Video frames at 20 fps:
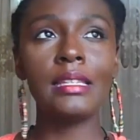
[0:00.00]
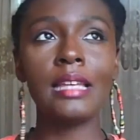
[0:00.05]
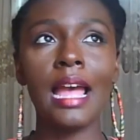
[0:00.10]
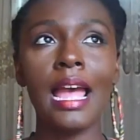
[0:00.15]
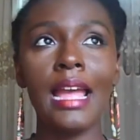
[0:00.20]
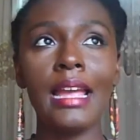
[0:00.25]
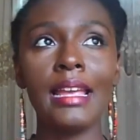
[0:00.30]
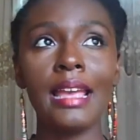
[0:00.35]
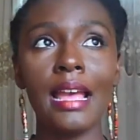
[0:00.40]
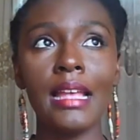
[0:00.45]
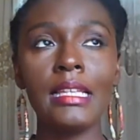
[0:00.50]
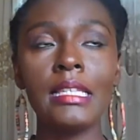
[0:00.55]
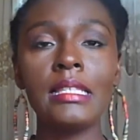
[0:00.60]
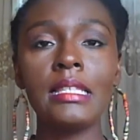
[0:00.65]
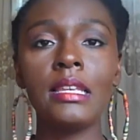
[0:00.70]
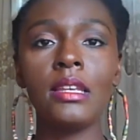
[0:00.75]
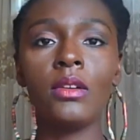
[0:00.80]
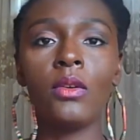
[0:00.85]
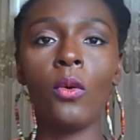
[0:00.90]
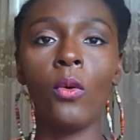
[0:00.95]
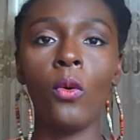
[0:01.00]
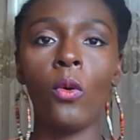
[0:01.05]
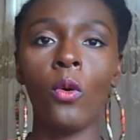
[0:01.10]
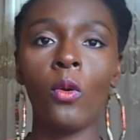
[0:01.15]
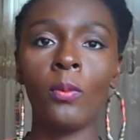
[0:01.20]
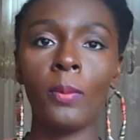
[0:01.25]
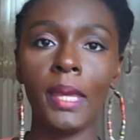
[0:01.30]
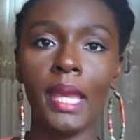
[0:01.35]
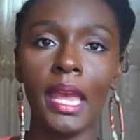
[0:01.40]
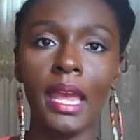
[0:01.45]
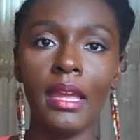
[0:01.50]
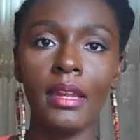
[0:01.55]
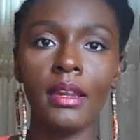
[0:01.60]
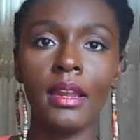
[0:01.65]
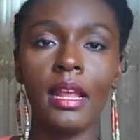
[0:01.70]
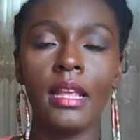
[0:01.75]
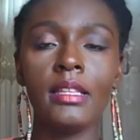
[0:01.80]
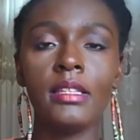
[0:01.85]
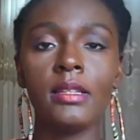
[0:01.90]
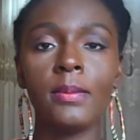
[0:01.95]
I guess the home kit
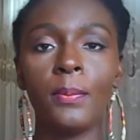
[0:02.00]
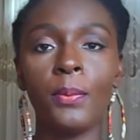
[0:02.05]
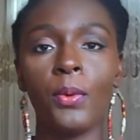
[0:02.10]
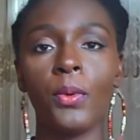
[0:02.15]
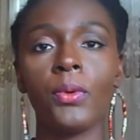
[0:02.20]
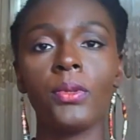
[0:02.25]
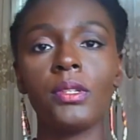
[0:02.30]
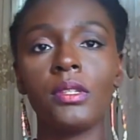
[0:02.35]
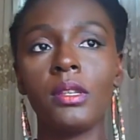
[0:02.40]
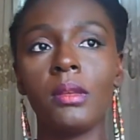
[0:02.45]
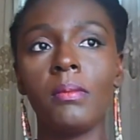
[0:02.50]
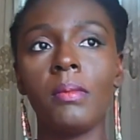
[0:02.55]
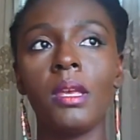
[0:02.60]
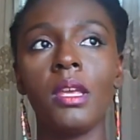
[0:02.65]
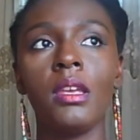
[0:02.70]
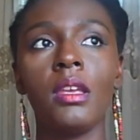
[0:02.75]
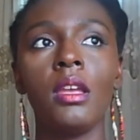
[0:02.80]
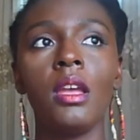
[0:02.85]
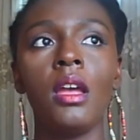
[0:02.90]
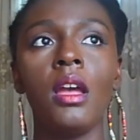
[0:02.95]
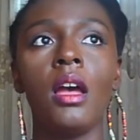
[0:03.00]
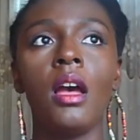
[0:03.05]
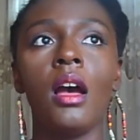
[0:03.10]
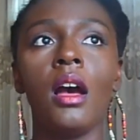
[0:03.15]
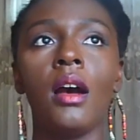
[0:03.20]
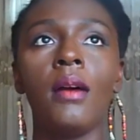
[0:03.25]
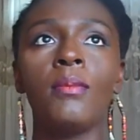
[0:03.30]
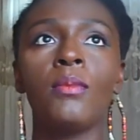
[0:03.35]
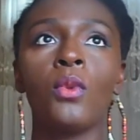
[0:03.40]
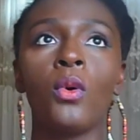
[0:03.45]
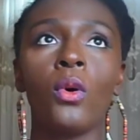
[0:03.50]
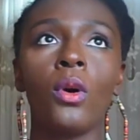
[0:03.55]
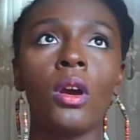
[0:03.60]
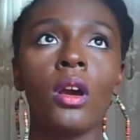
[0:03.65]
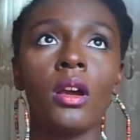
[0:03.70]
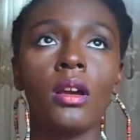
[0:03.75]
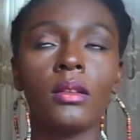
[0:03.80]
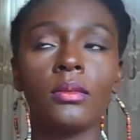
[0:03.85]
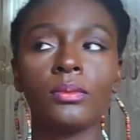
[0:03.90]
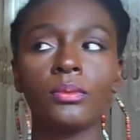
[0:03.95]
is supposed to be a
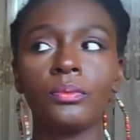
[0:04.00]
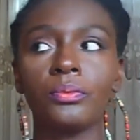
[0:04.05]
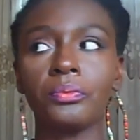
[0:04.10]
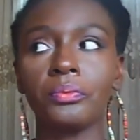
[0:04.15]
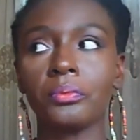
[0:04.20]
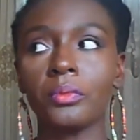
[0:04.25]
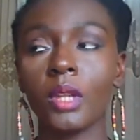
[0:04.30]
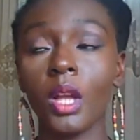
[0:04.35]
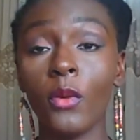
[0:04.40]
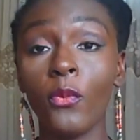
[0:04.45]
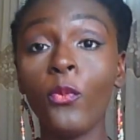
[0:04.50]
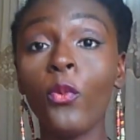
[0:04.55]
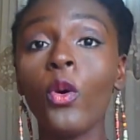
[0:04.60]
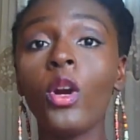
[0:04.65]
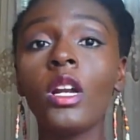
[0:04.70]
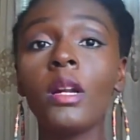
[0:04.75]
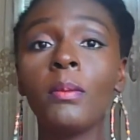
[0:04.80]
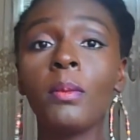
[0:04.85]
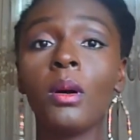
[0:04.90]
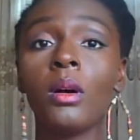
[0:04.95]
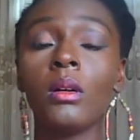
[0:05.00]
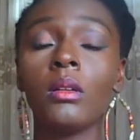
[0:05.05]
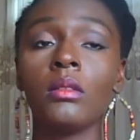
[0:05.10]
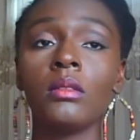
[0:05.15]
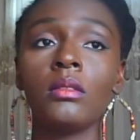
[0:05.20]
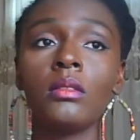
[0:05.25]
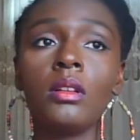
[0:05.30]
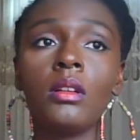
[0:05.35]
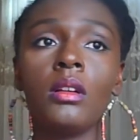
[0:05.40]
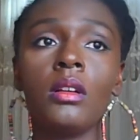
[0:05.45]
more affordable